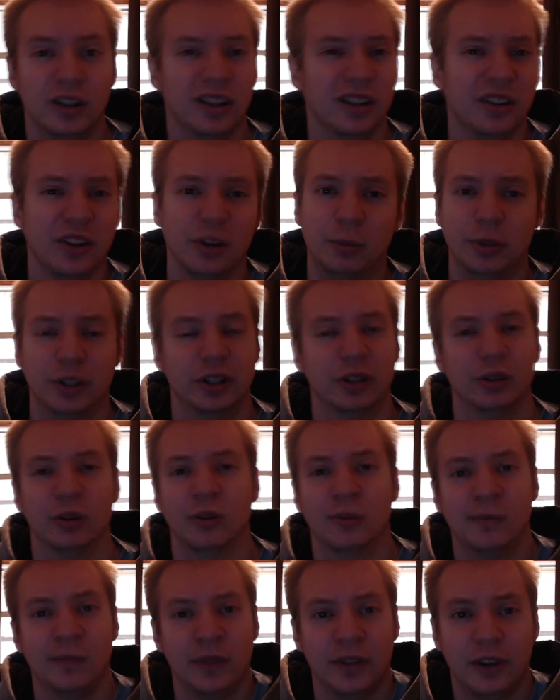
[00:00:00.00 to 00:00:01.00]
up to you.
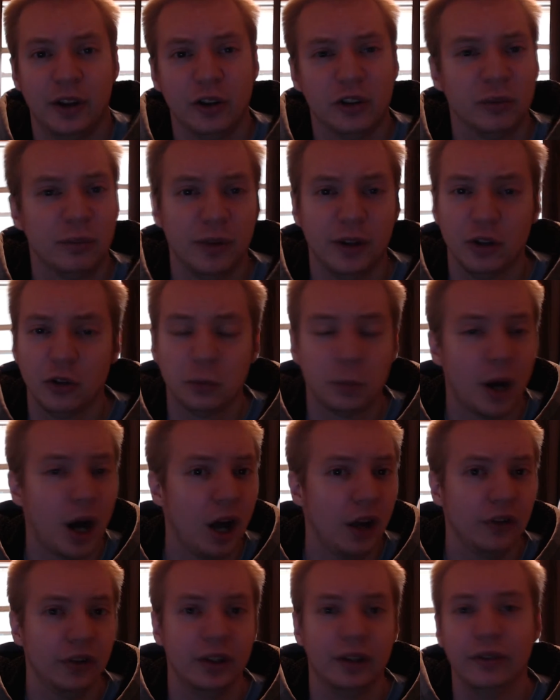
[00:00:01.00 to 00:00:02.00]
There's
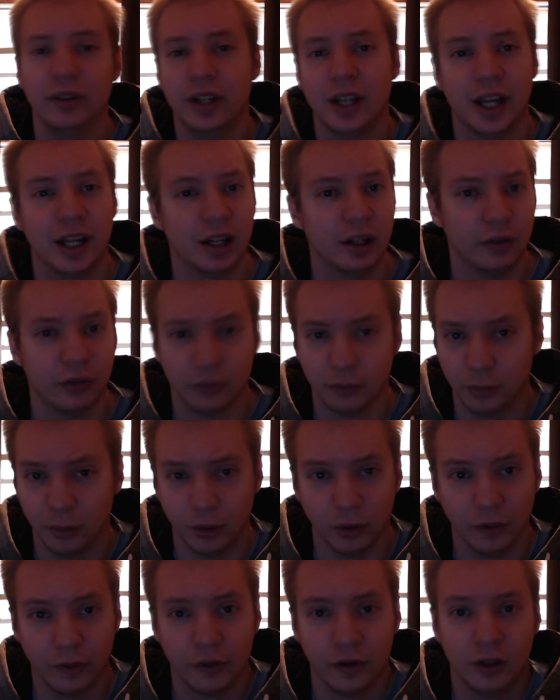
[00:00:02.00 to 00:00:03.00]
positives and negatives for
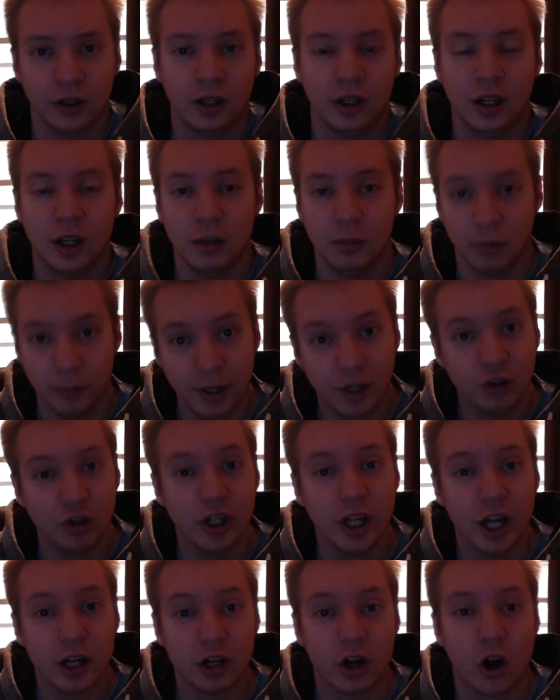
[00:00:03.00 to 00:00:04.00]
both, but make sure you
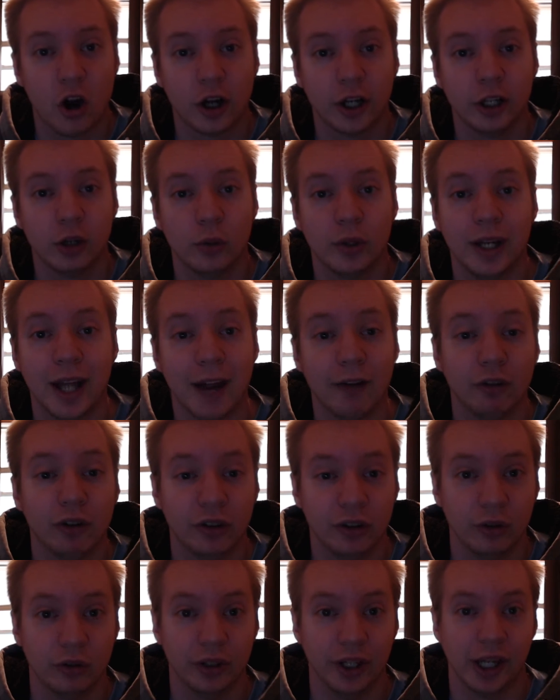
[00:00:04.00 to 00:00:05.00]
get your cardio in every
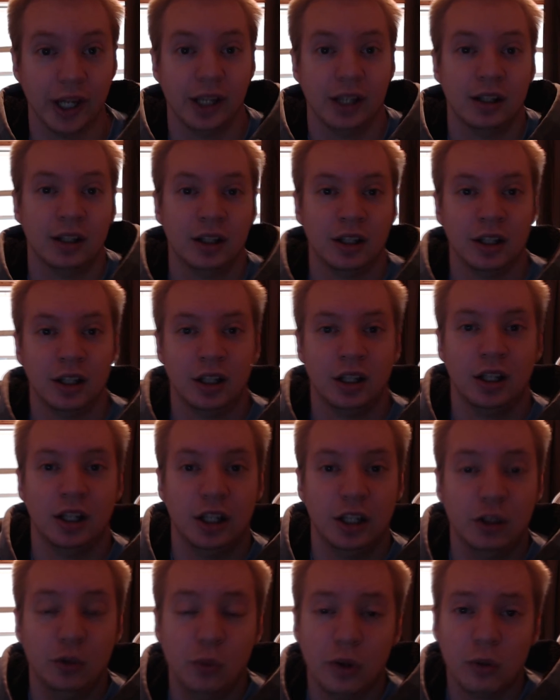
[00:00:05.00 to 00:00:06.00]
single day.
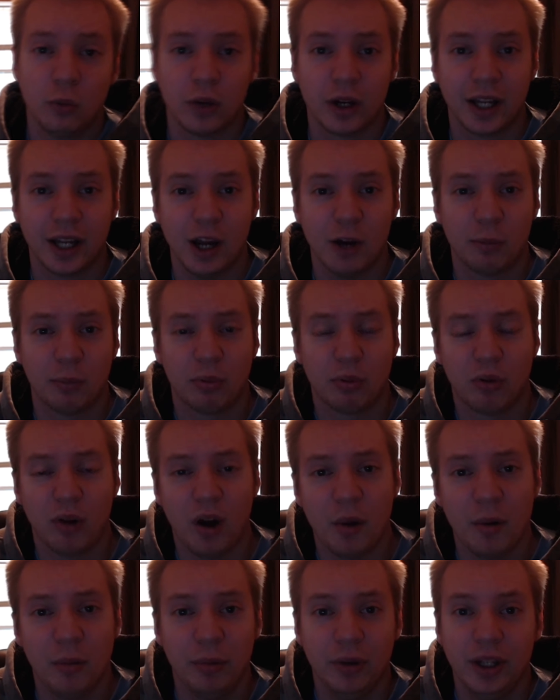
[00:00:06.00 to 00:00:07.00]
You want to work out
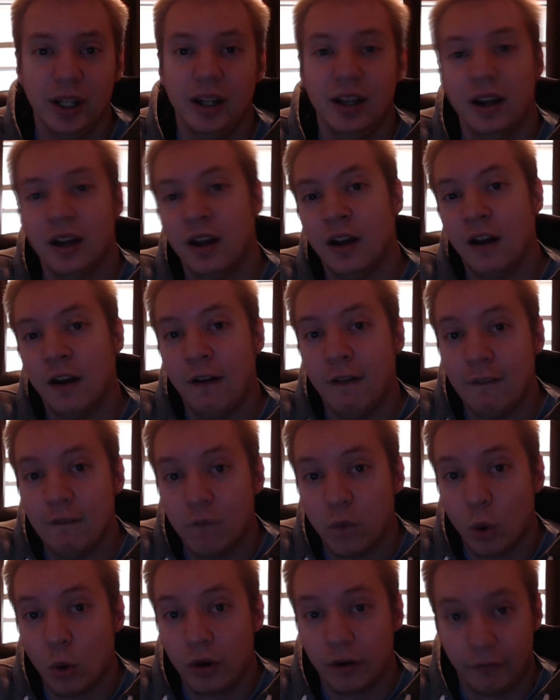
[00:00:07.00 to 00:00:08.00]
probably
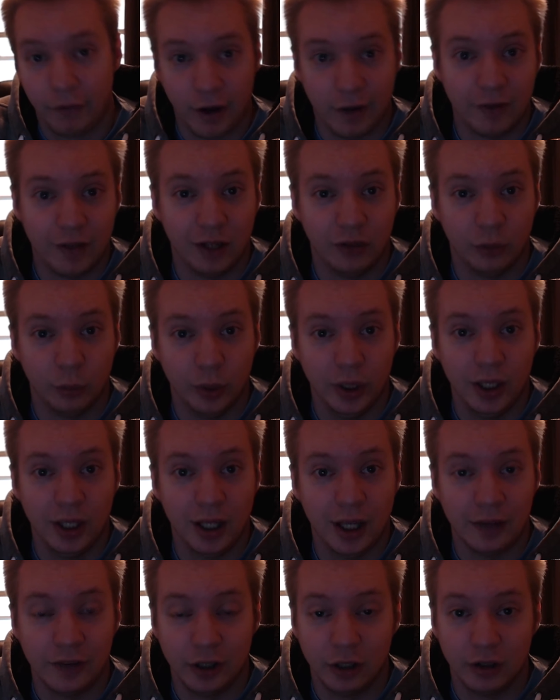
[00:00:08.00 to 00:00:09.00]
4 to 5 days a week,
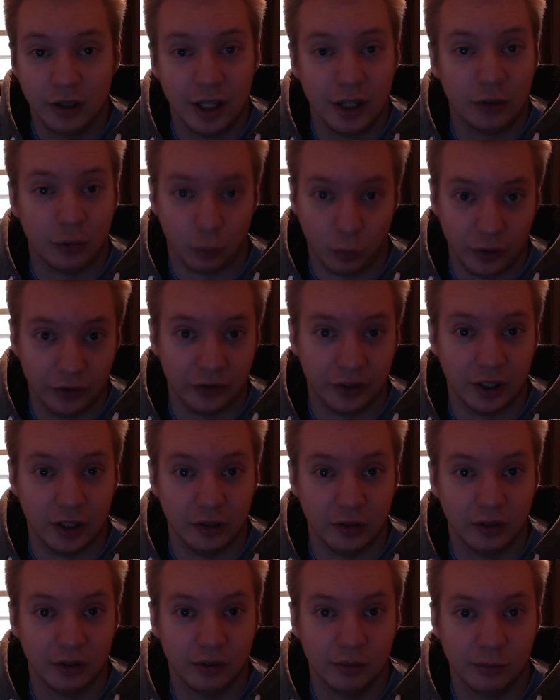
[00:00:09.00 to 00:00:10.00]
and the other days are rest
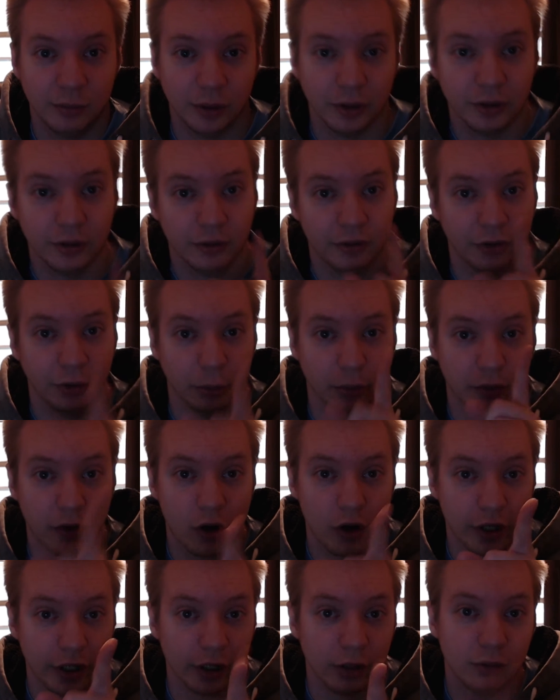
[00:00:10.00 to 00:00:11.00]
days, but still with
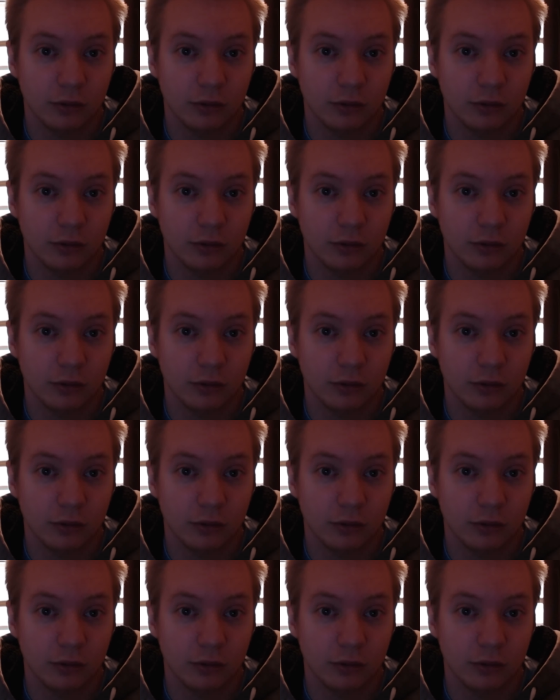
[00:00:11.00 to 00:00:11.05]
cardio.